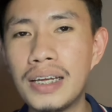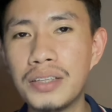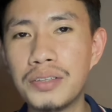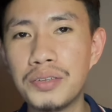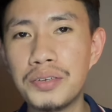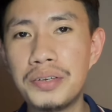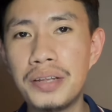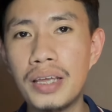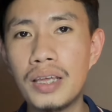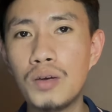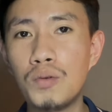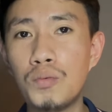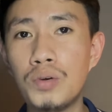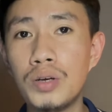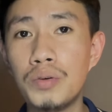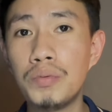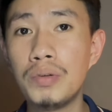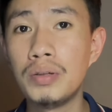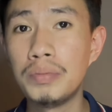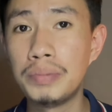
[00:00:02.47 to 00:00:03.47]
Today we
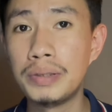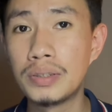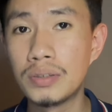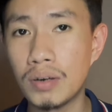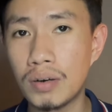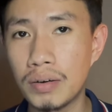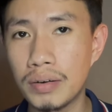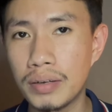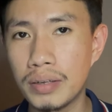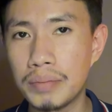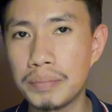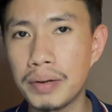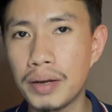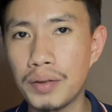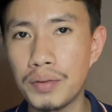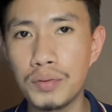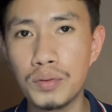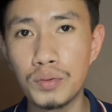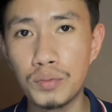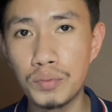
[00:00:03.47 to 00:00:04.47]
will be talking
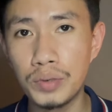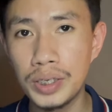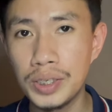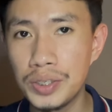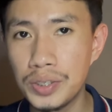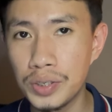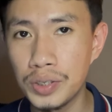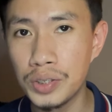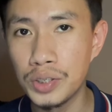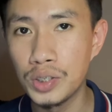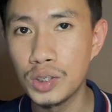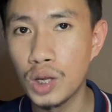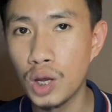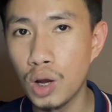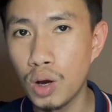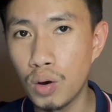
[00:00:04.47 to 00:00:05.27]
about the reasons